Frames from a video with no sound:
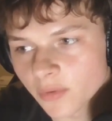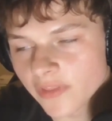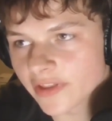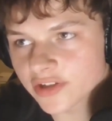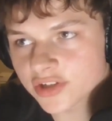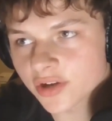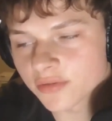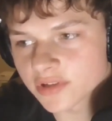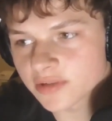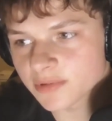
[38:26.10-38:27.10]
The one that's
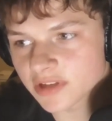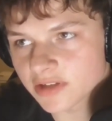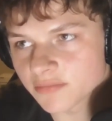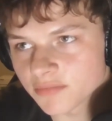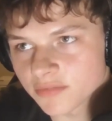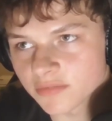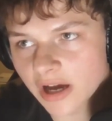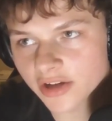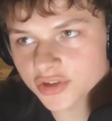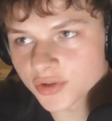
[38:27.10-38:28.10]
shown to be
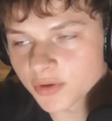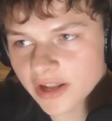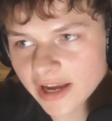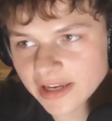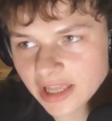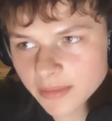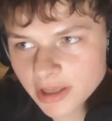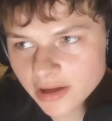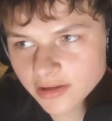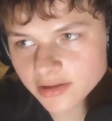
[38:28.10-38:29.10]
not true in
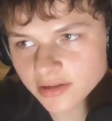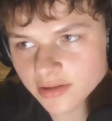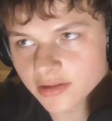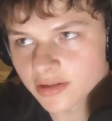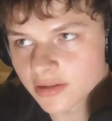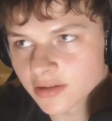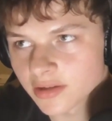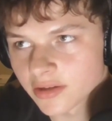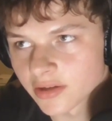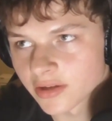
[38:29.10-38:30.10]
academia.
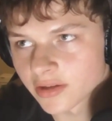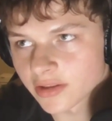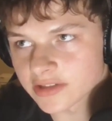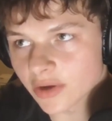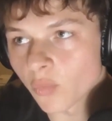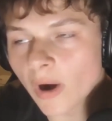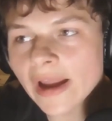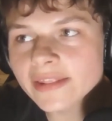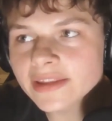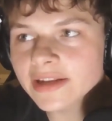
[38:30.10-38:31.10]
That's like
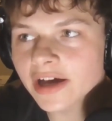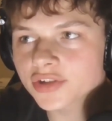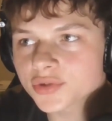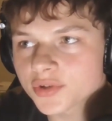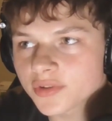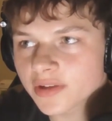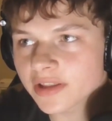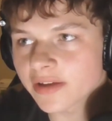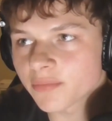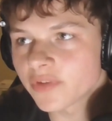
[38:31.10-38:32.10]
widely not true. That
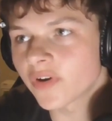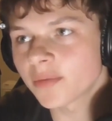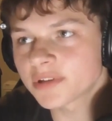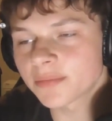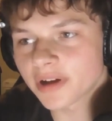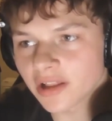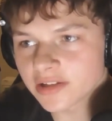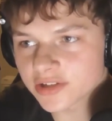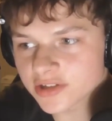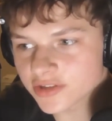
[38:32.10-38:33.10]
like we've harped on
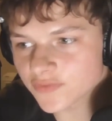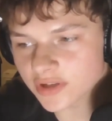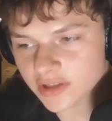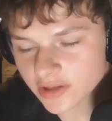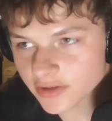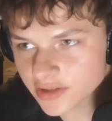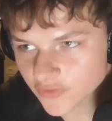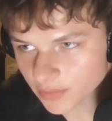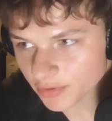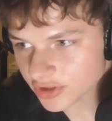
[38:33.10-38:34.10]
politicians for years
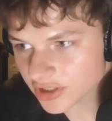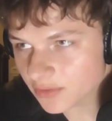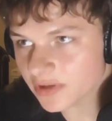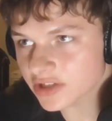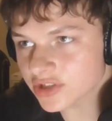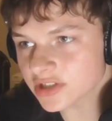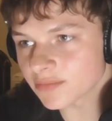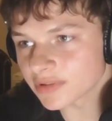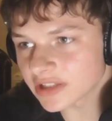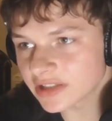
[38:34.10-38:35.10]
for pushing when it's just
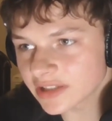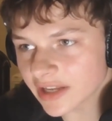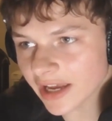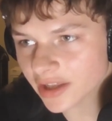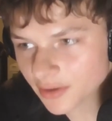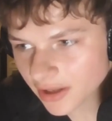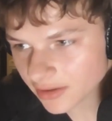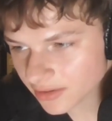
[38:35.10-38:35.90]
completely inaccurate.